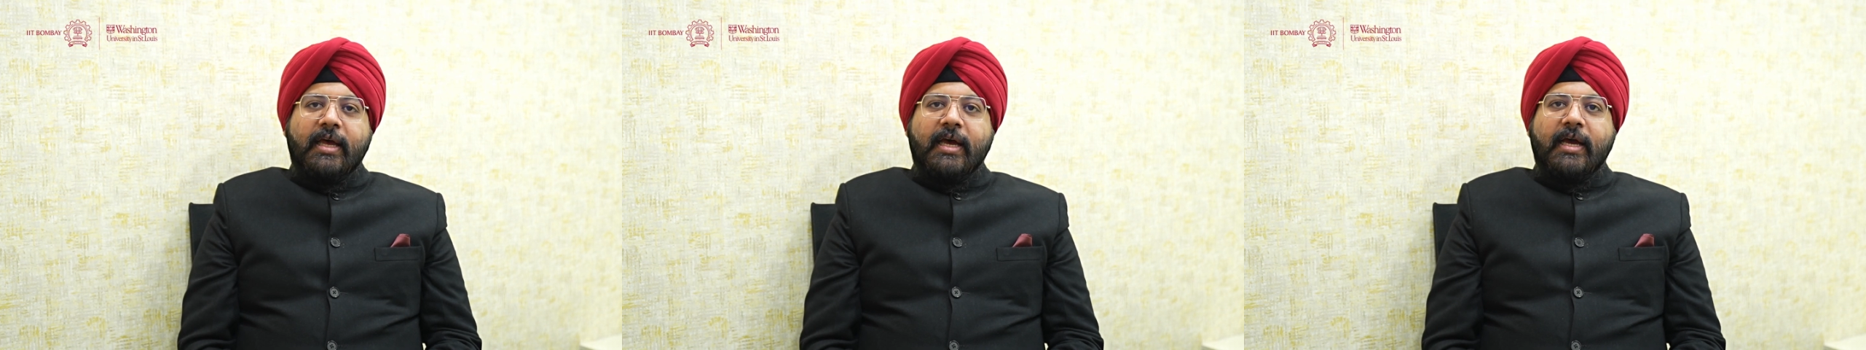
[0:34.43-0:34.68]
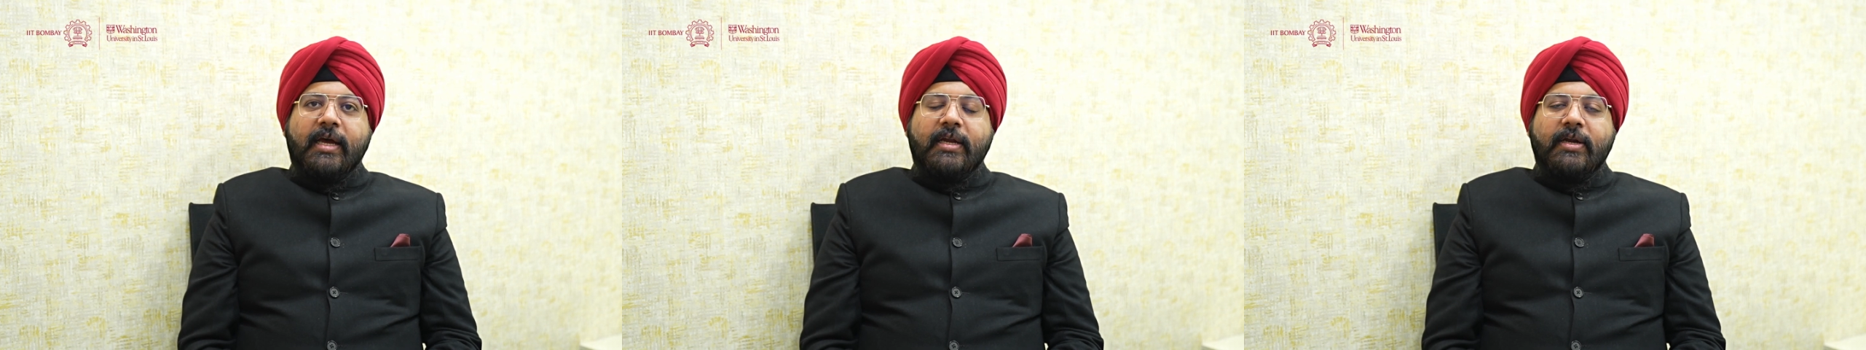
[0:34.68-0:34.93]

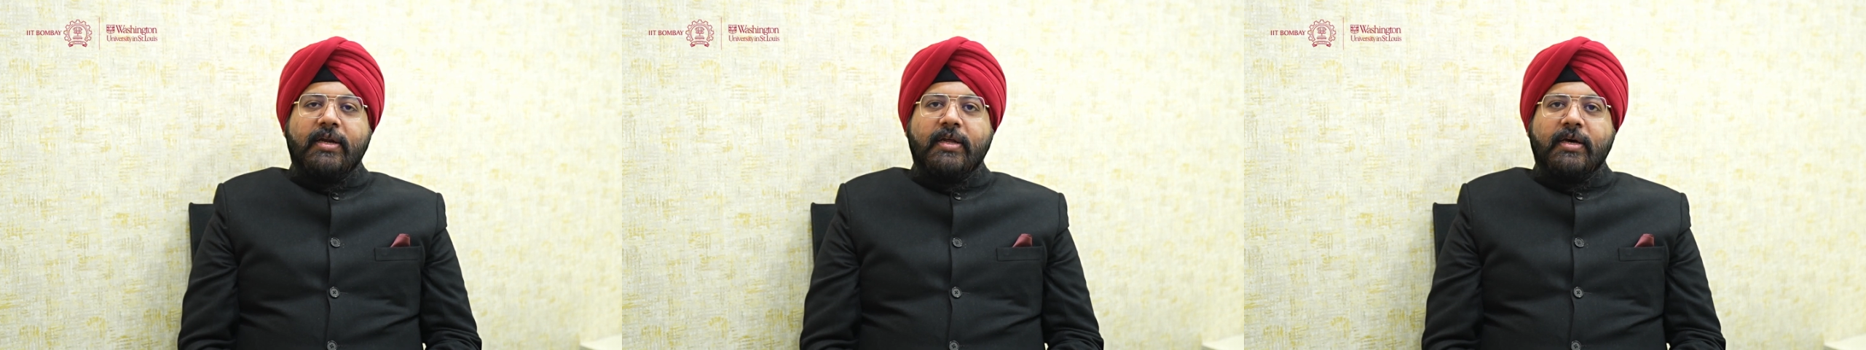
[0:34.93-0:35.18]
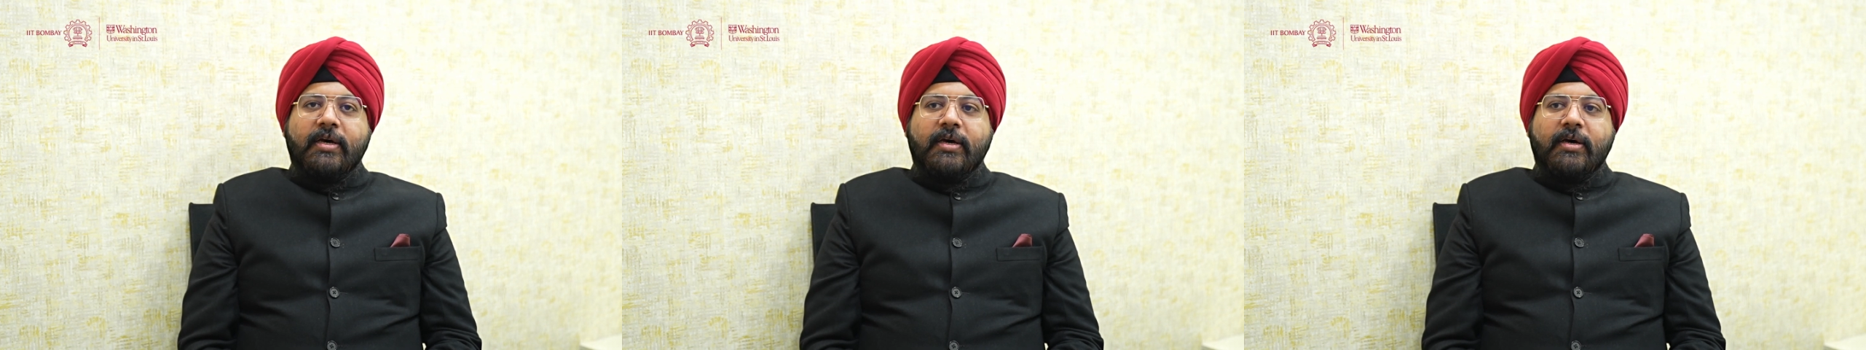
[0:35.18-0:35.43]
And
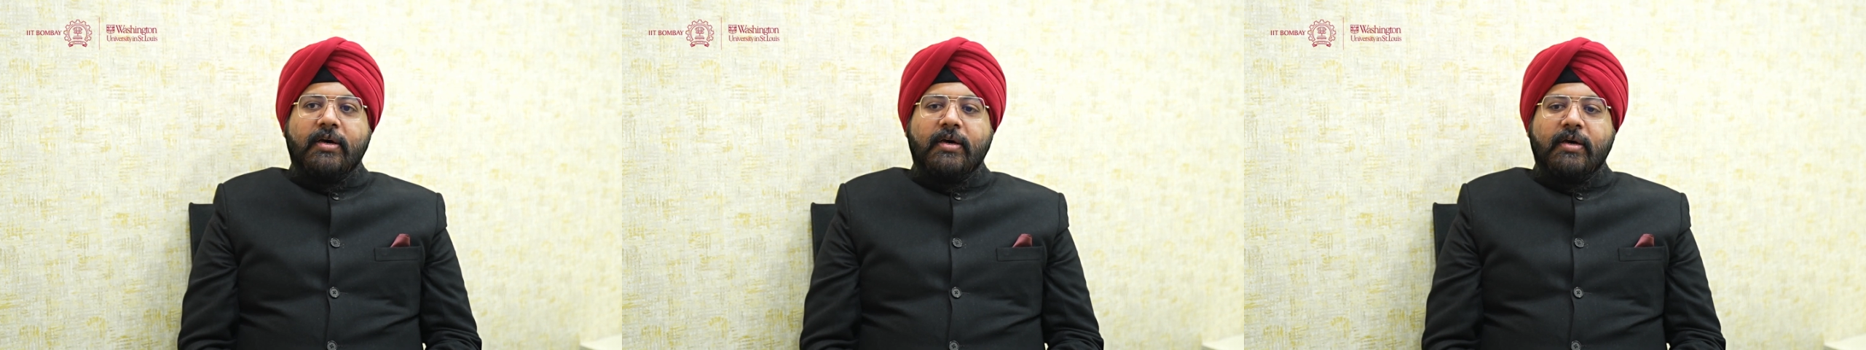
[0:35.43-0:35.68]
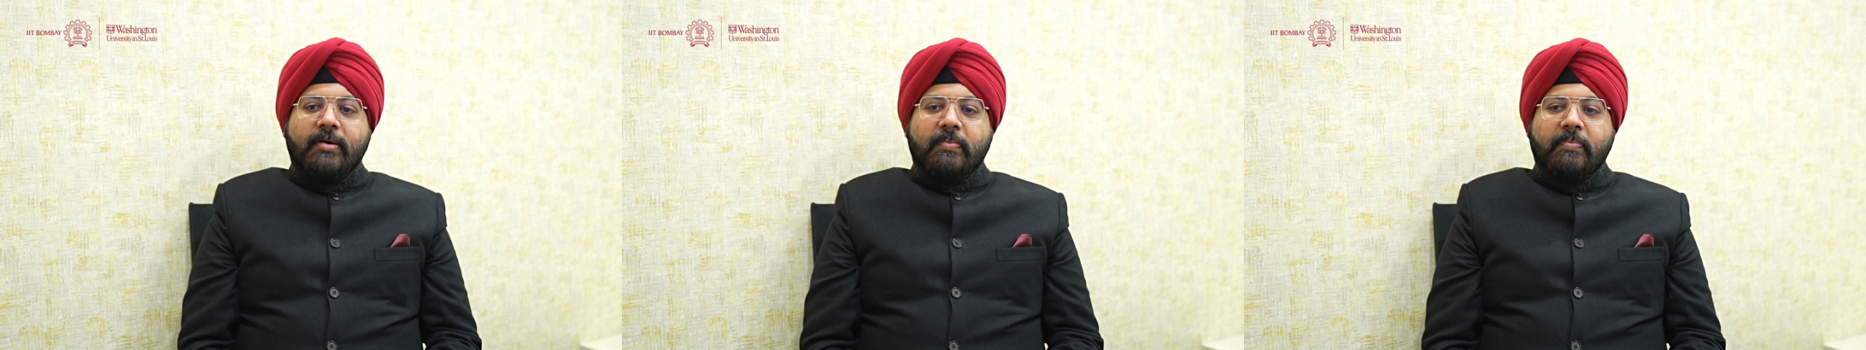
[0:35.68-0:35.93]

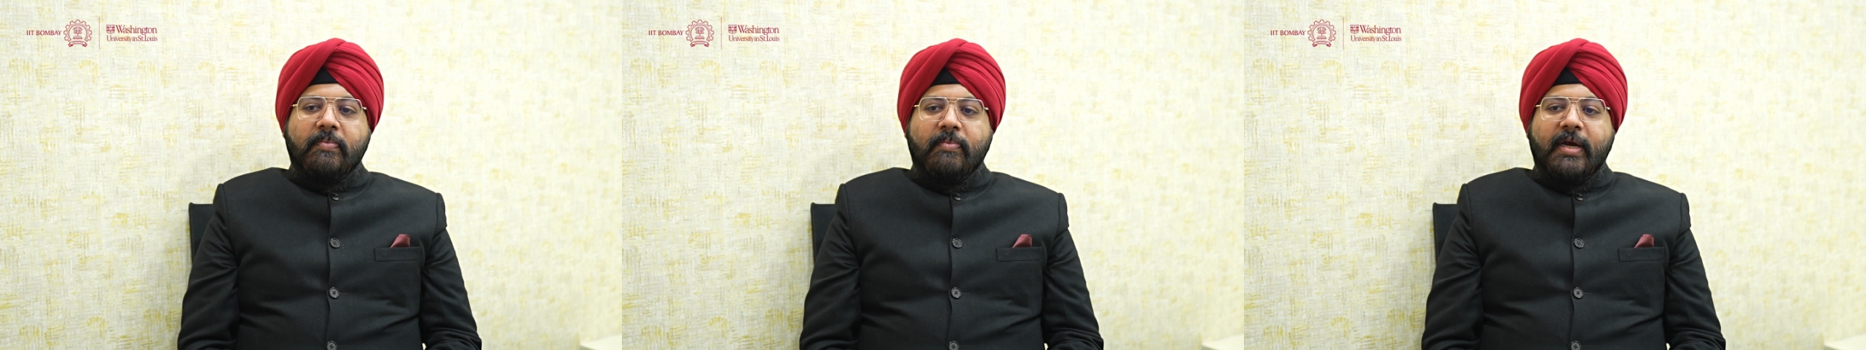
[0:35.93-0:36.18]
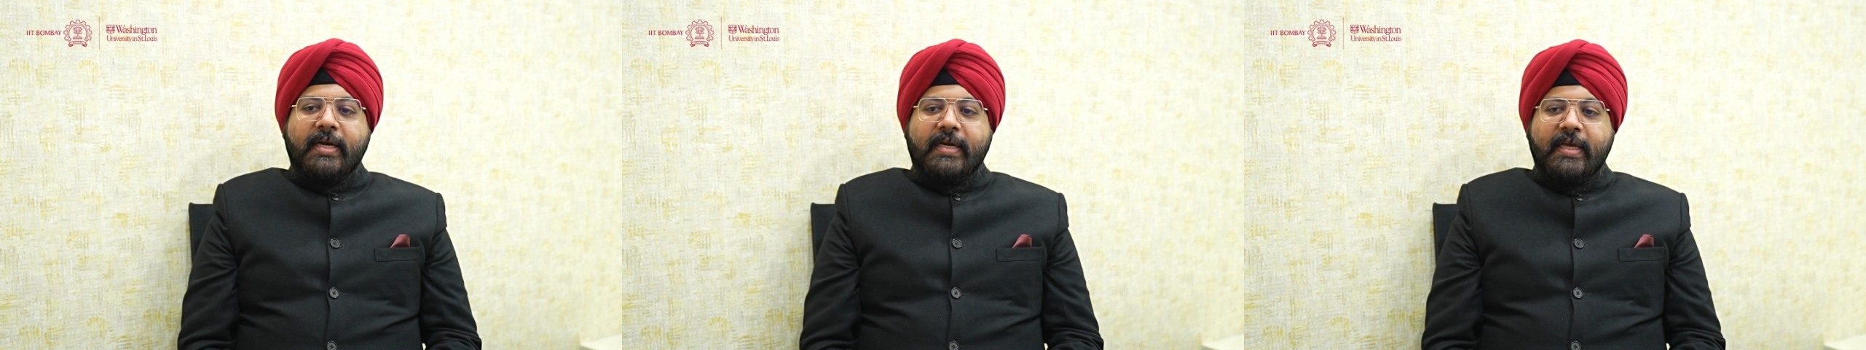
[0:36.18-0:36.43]

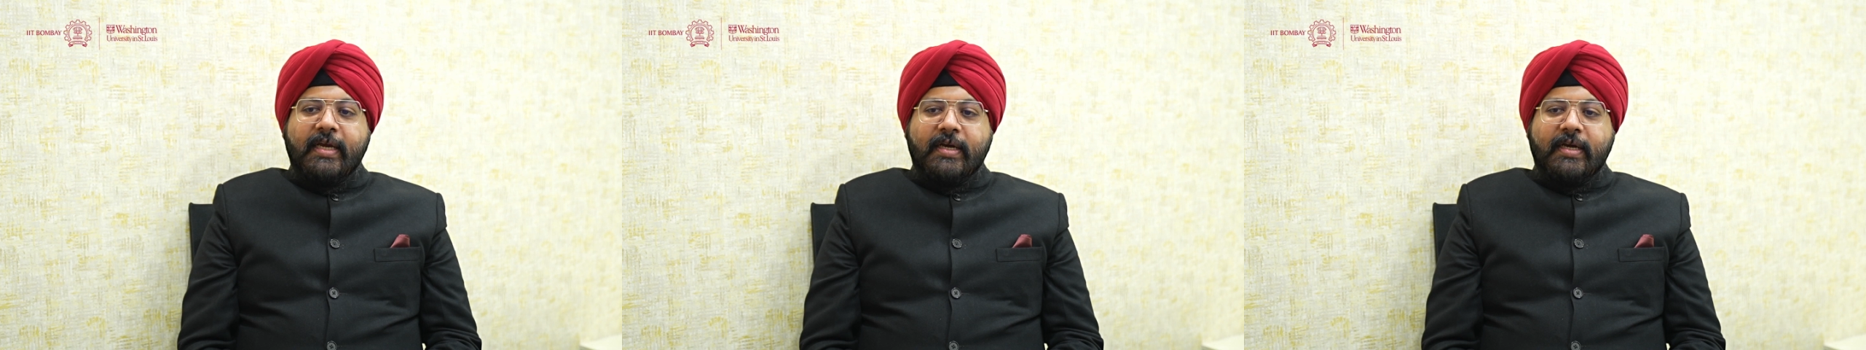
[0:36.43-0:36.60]
my key